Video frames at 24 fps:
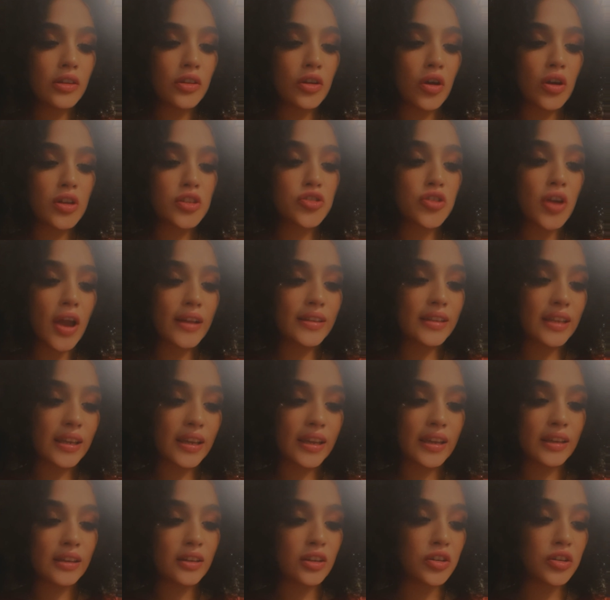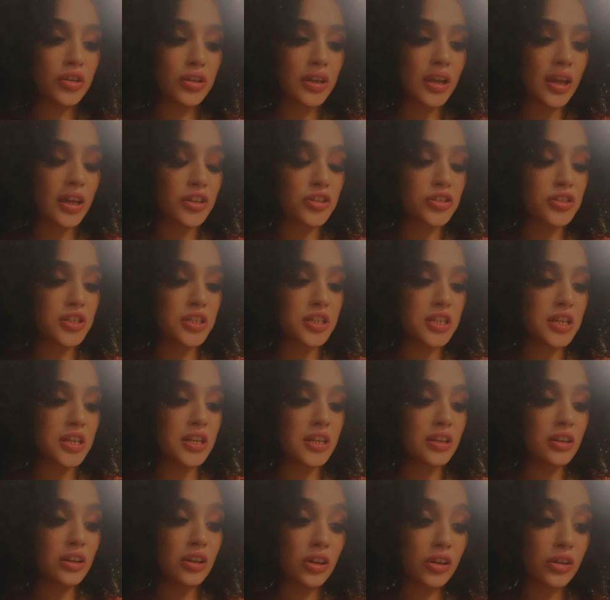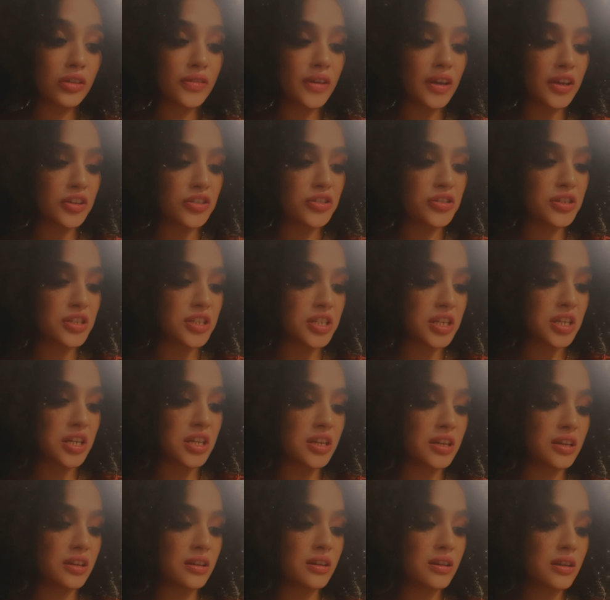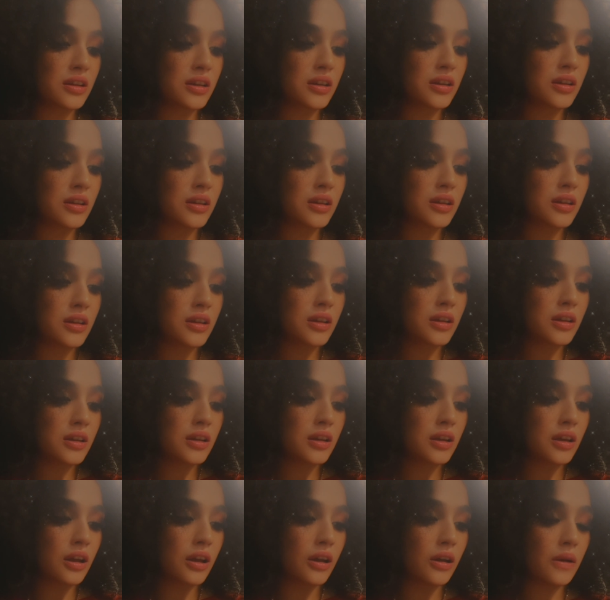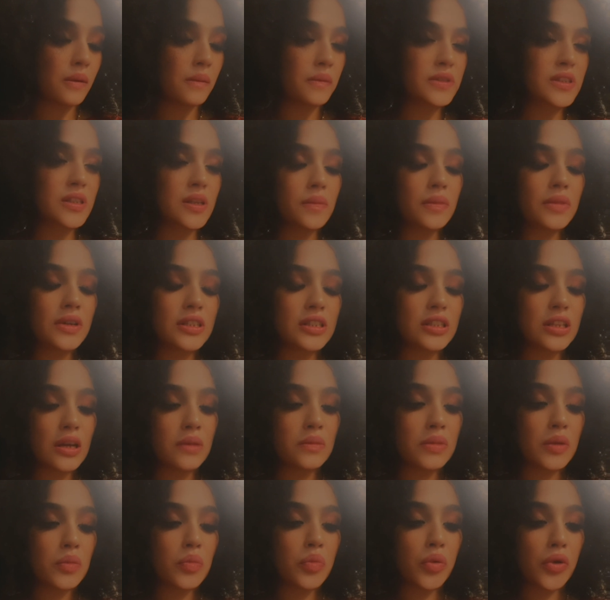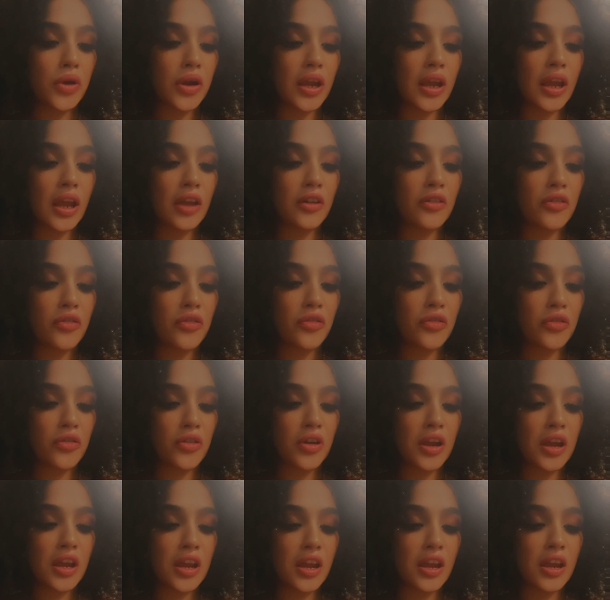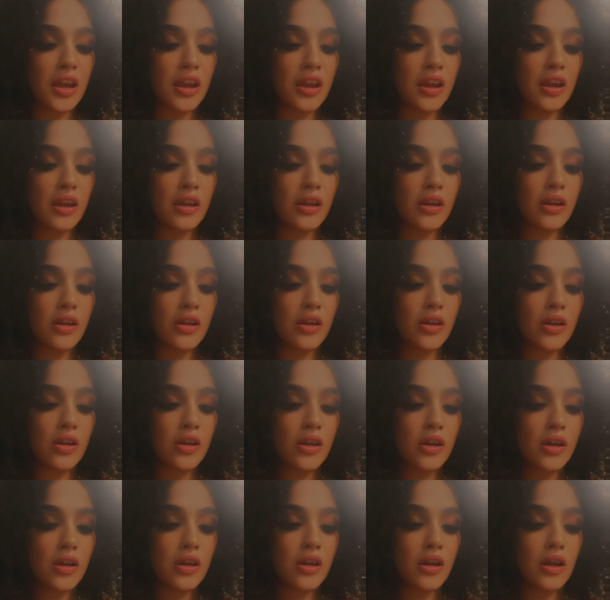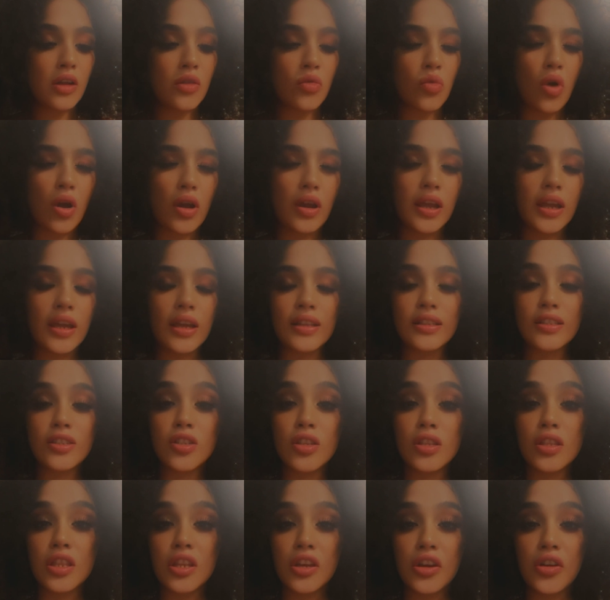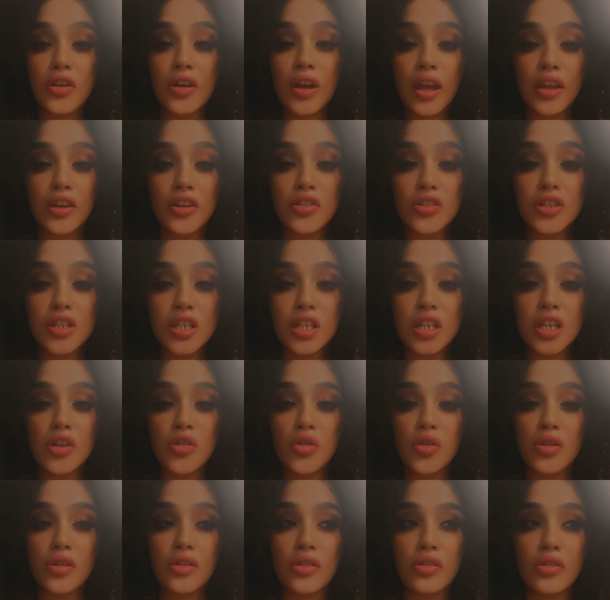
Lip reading: attracting in good energy, love energy. Somebody's going to be breaking free and walking into their energy, or